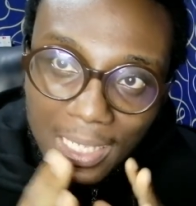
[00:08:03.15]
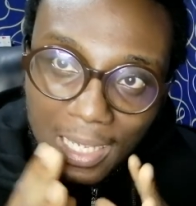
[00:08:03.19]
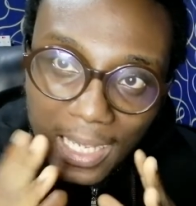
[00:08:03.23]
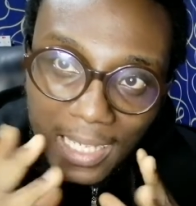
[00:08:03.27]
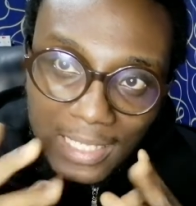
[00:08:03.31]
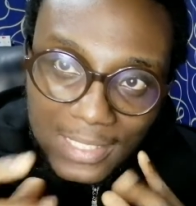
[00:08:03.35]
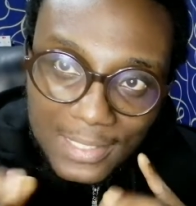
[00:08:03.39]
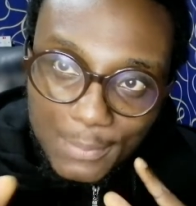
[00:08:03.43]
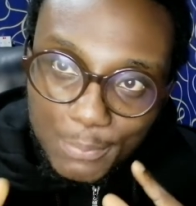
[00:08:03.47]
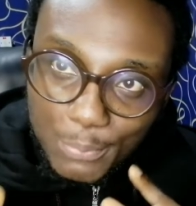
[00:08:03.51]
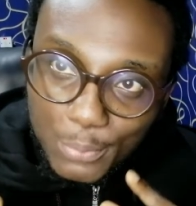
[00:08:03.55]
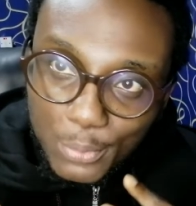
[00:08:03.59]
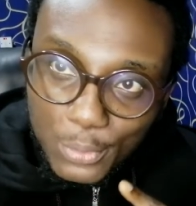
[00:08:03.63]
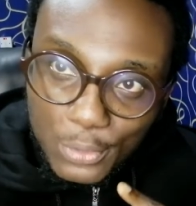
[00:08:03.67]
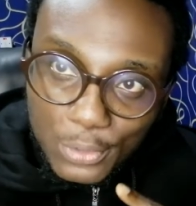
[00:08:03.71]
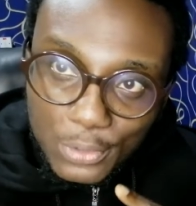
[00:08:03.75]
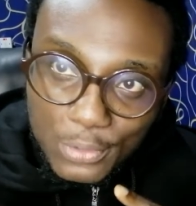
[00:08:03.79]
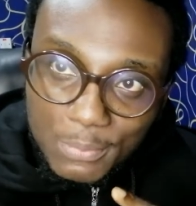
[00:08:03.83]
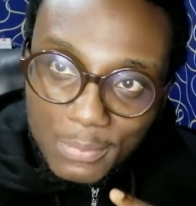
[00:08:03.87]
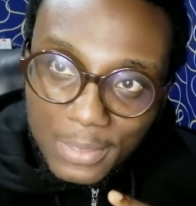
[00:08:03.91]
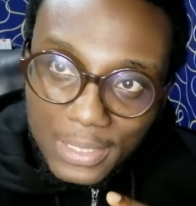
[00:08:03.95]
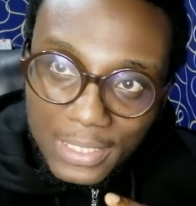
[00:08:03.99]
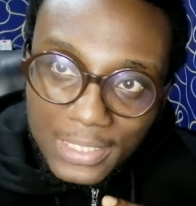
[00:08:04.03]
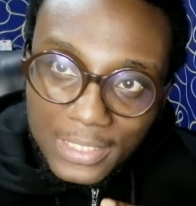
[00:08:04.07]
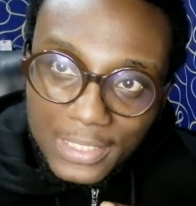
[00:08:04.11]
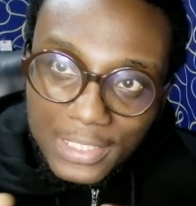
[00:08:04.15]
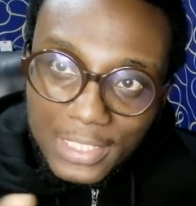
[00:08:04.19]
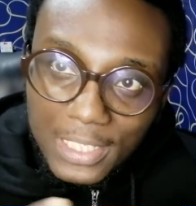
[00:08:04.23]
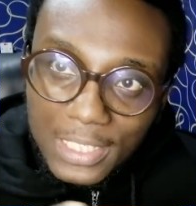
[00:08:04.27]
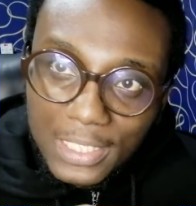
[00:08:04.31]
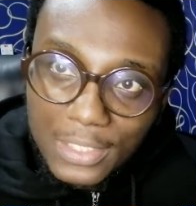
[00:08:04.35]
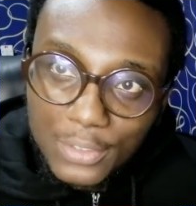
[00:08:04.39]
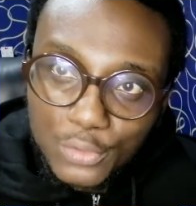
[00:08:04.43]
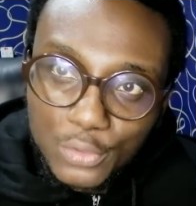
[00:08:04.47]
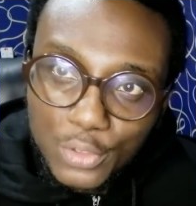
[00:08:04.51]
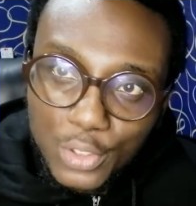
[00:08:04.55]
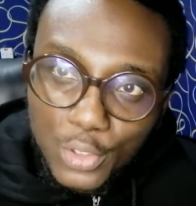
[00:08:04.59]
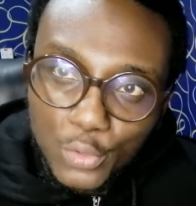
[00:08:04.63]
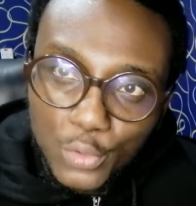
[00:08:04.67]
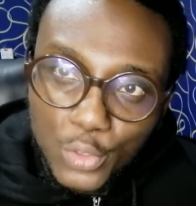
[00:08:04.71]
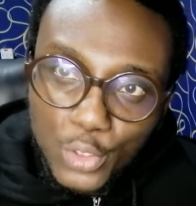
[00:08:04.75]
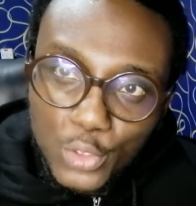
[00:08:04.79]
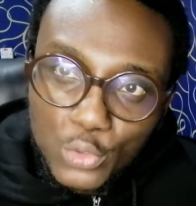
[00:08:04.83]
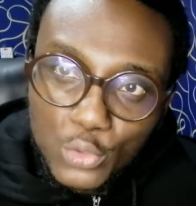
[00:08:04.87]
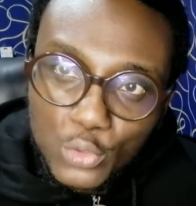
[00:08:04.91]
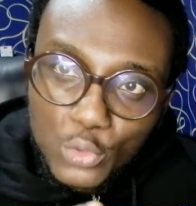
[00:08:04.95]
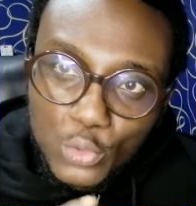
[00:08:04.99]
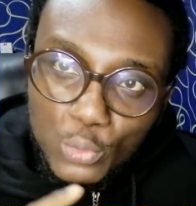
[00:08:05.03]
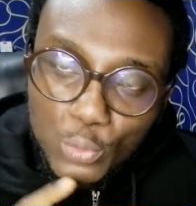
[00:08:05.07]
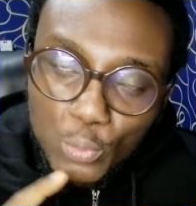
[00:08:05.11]
As a product manager, you are
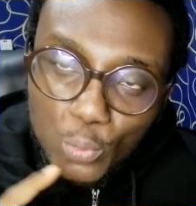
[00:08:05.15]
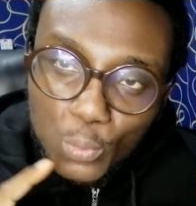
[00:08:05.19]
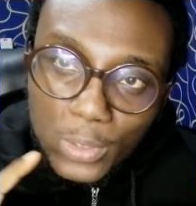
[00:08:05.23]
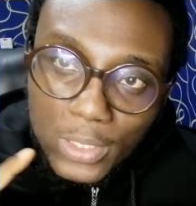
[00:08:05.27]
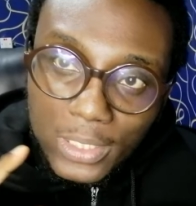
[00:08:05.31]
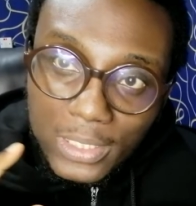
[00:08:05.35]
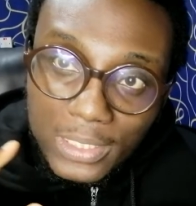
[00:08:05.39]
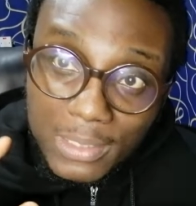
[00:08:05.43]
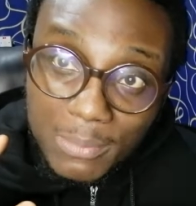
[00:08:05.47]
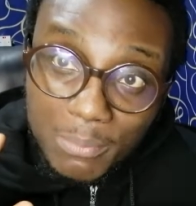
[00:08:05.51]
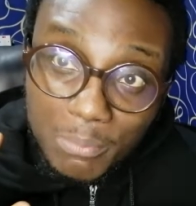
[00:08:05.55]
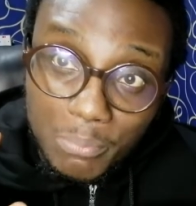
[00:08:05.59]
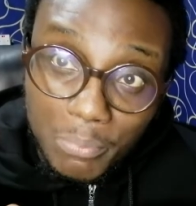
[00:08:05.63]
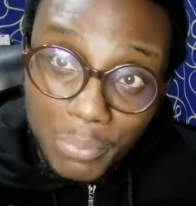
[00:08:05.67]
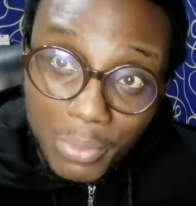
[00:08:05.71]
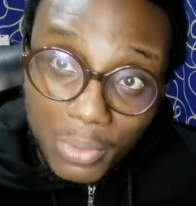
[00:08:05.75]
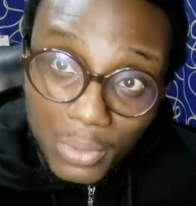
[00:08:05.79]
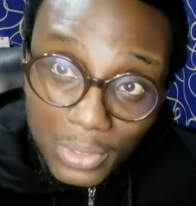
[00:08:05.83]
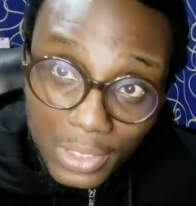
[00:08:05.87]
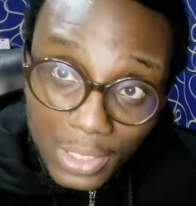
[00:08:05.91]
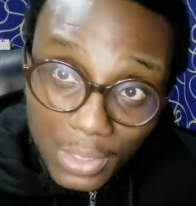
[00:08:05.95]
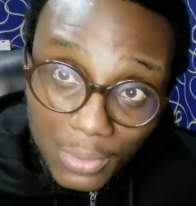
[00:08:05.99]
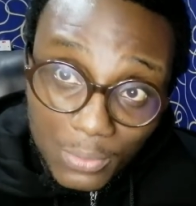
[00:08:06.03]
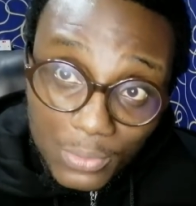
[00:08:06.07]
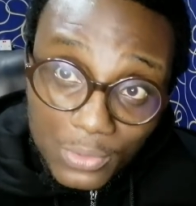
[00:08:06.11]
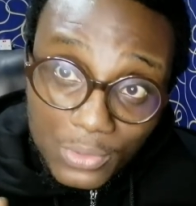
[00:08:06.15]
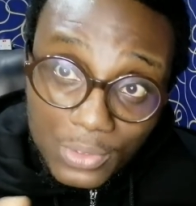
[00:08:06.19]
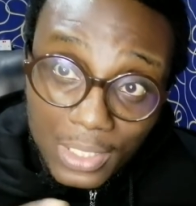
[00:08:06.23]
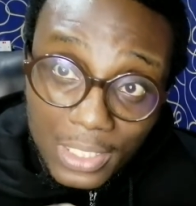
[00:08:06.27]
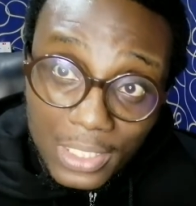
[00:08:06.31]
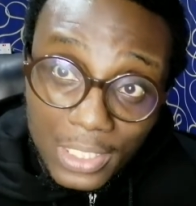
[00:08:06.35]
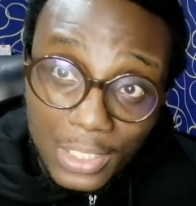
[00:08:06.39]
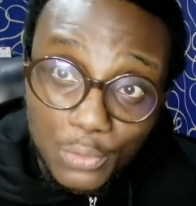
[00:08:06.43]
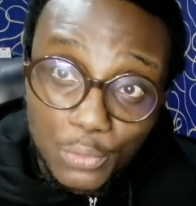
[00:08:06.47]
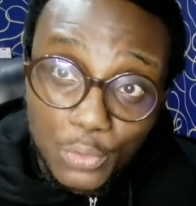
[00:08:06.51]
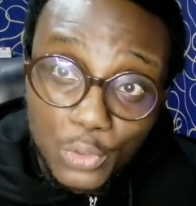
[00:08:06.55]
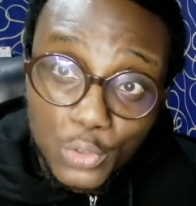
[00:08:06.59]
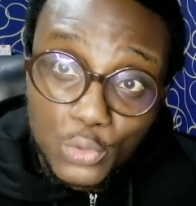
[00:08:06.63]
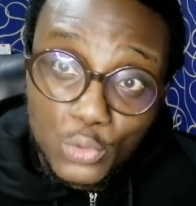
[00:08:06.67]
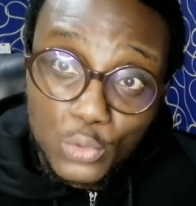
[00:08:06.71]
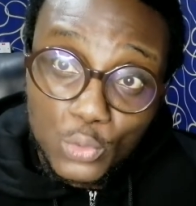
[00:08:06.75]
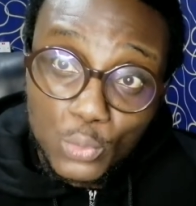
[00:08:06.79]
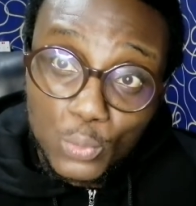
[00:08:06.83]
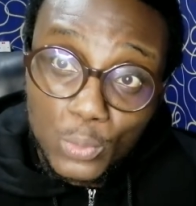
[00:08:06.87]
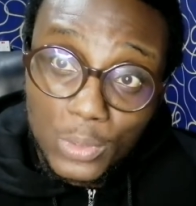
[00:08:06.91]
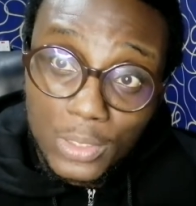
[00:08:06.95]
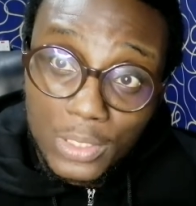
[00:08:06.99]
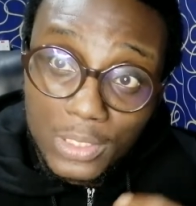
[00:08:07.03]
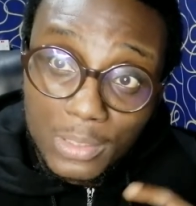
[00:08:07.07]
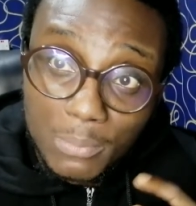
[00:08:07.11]
going to quickly burn out, and you're going to
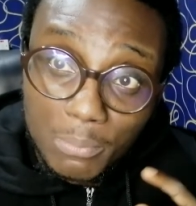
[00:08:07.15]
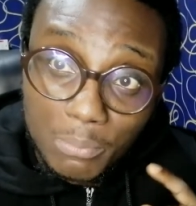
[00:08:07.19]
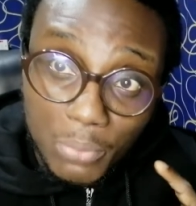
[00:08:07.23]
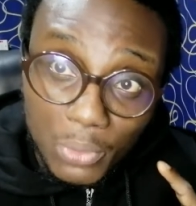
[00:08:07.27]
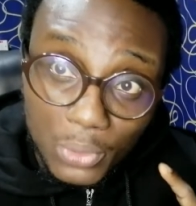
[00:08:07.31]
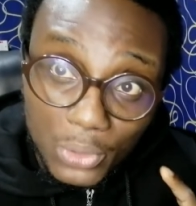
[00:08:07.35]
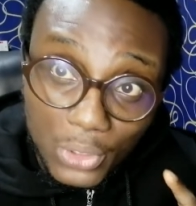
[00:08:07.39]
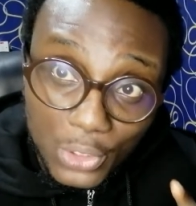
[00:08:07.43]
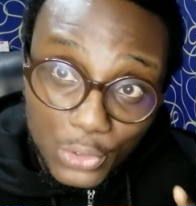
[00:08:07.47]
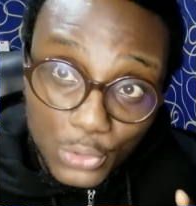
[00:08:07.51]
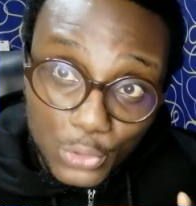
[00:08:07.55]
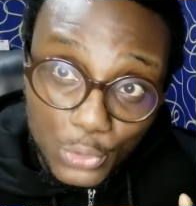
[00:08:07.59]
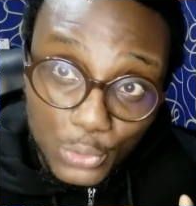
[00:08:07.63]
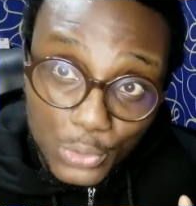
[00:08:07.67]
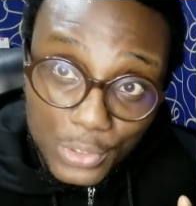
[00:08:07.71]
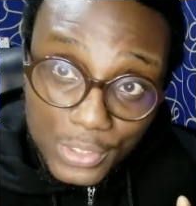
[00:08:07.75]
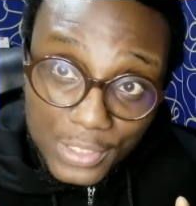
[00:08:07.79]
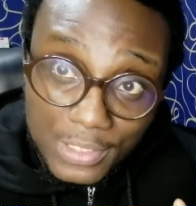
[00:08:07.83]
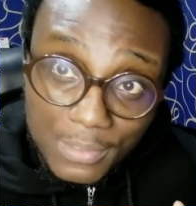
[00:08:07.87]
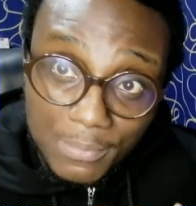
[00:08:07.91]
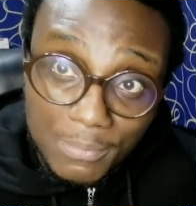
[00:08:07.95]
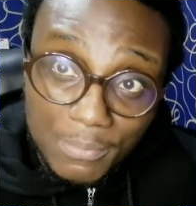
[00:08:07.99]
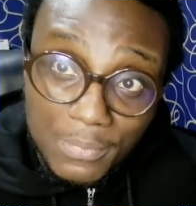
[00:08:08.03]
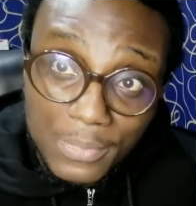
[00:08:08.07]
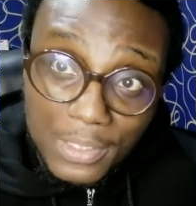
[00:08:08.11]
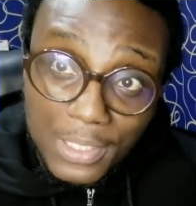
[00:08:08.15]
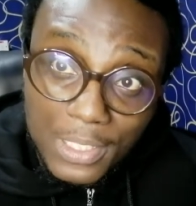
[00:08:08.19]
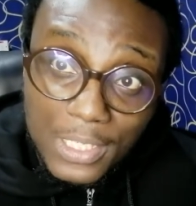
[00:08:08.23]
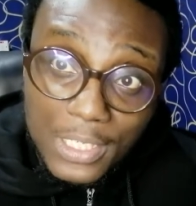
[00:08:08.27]
quickly burn out your team